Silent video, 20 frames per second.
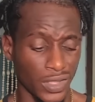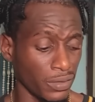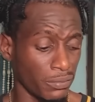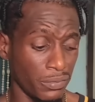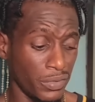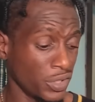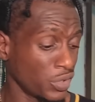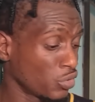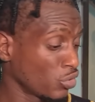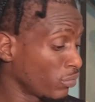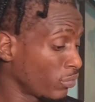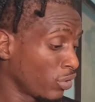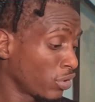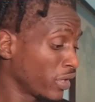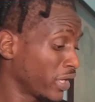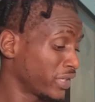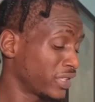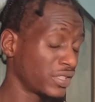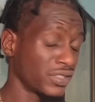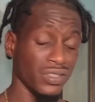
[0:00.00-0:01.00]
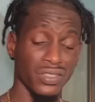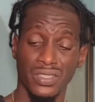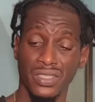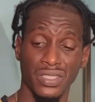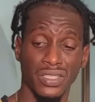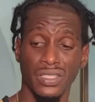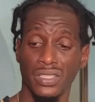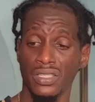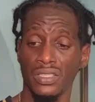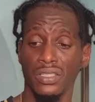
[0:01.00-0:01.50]
Me no know that in the
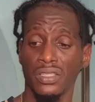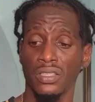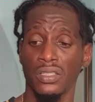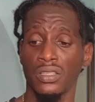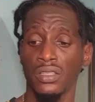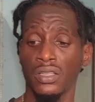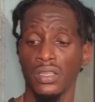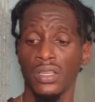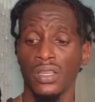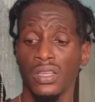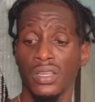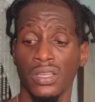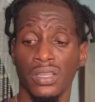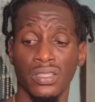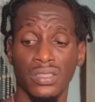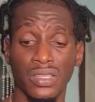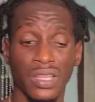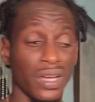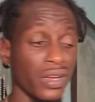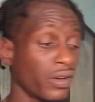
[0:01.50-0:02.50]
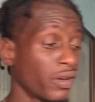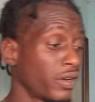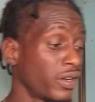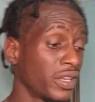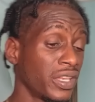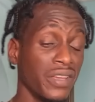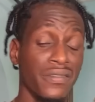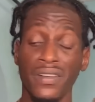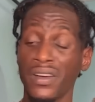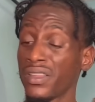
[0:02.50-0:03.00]
tea that girl
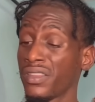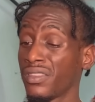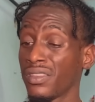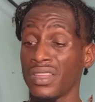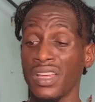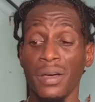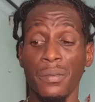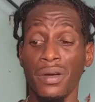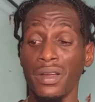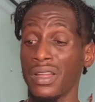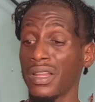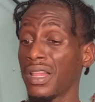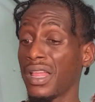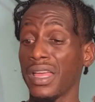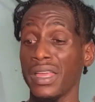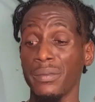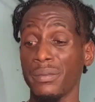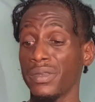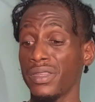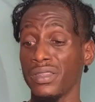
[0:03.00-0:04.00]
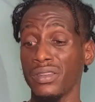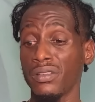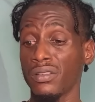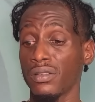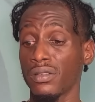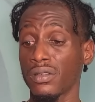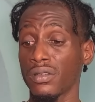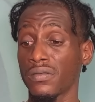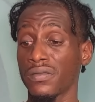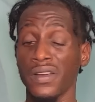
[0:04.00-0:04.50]
never normally like me, you
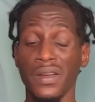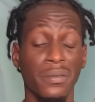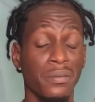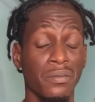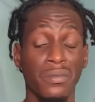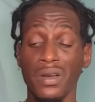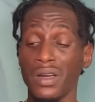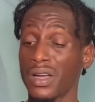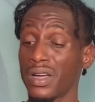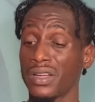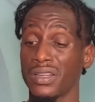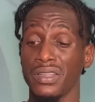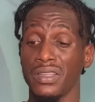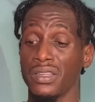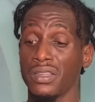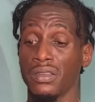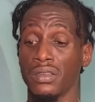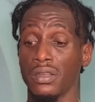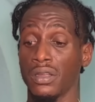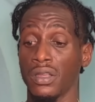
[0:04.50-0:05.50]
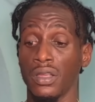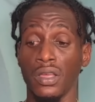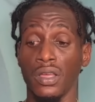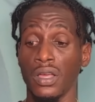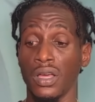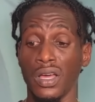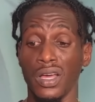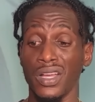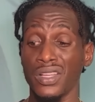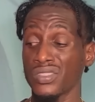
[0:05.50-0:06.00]
know, from morning.
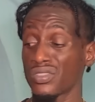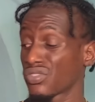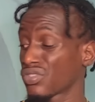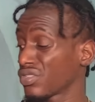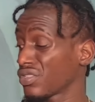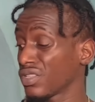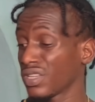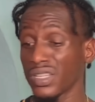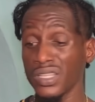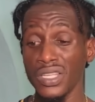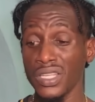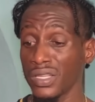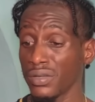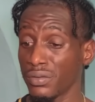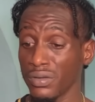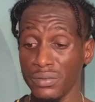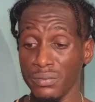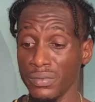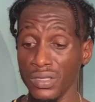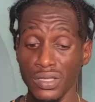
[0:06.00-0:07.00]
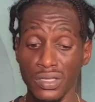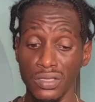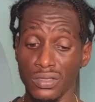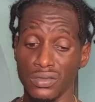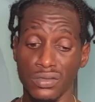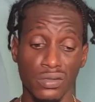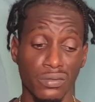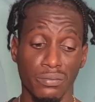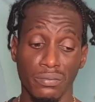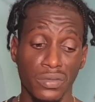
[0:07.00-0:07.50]
And she not deal with me,
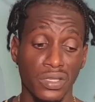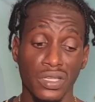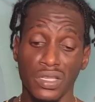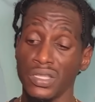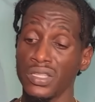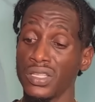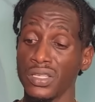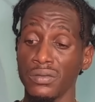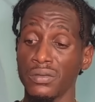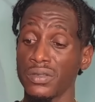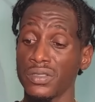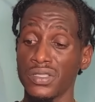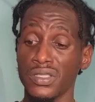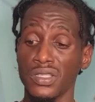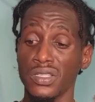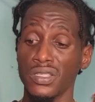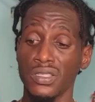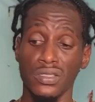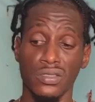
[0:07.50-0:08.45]
so me not deal with she,